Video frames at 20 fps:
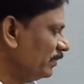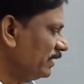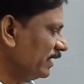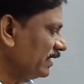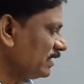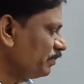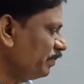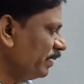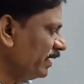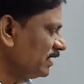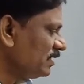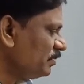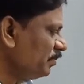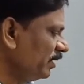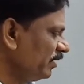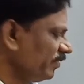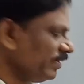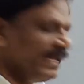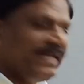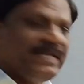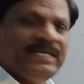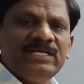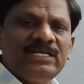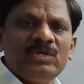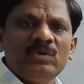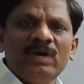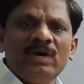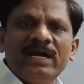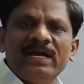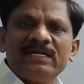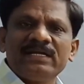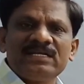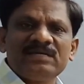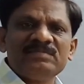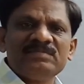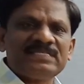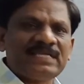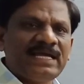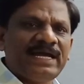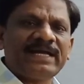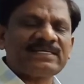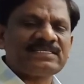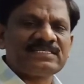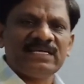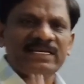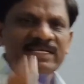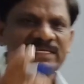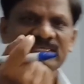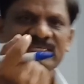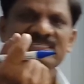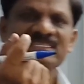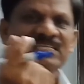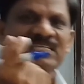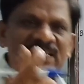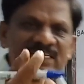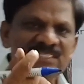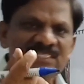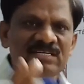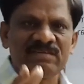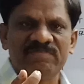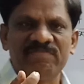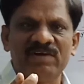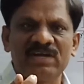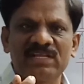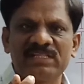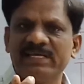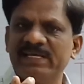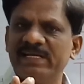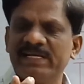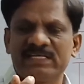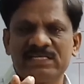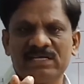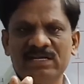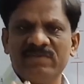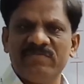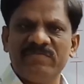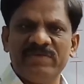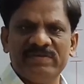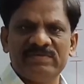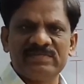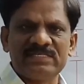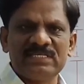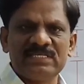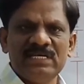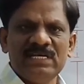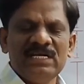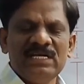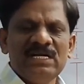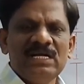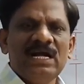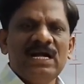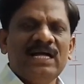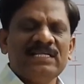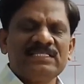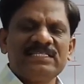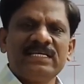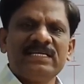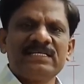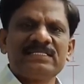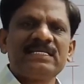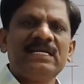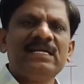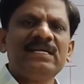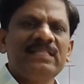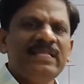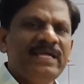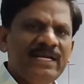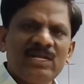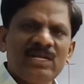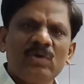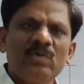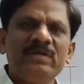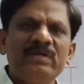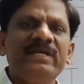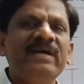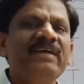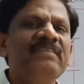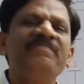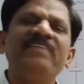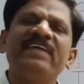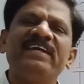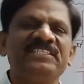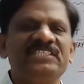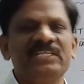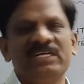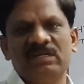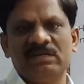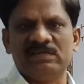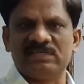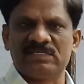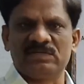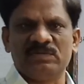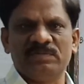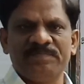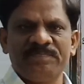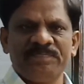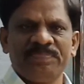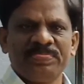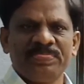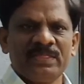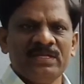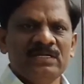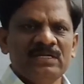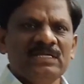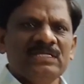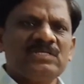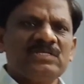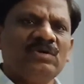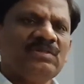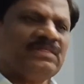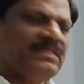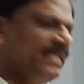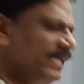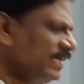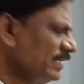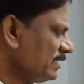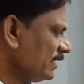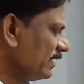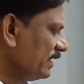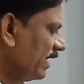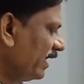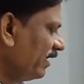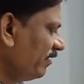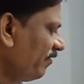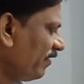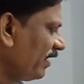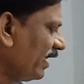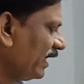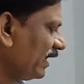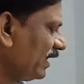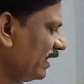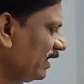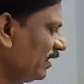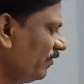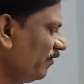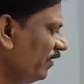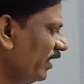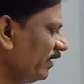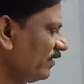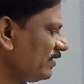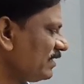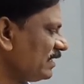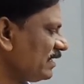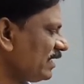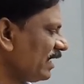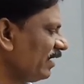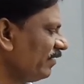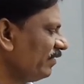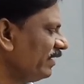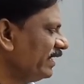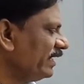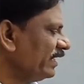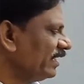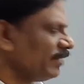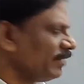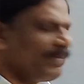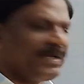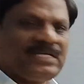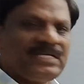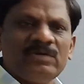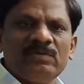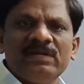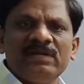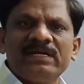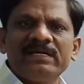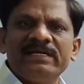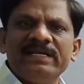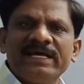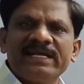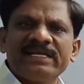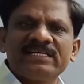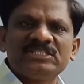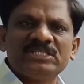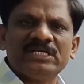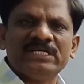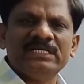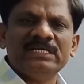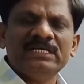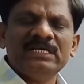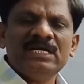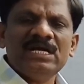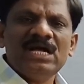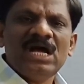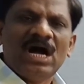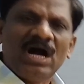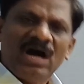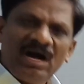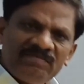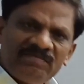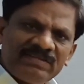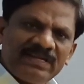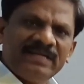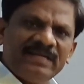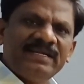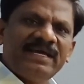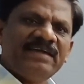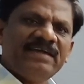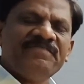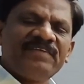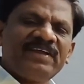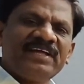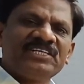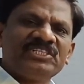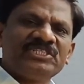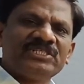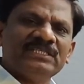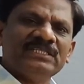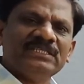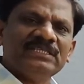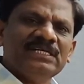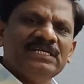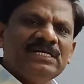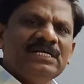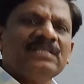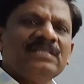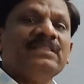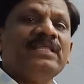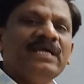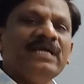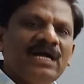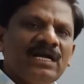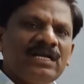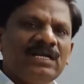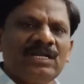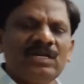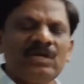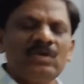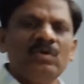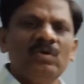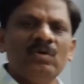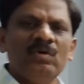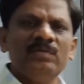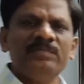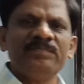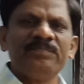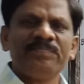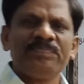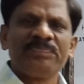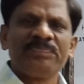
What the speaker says: space between any two atoms acts like a slit for the electron waves. As a result, they undergo diffraction also. So these diffracted waves traveling in a particular direction, after diffraction, they undergo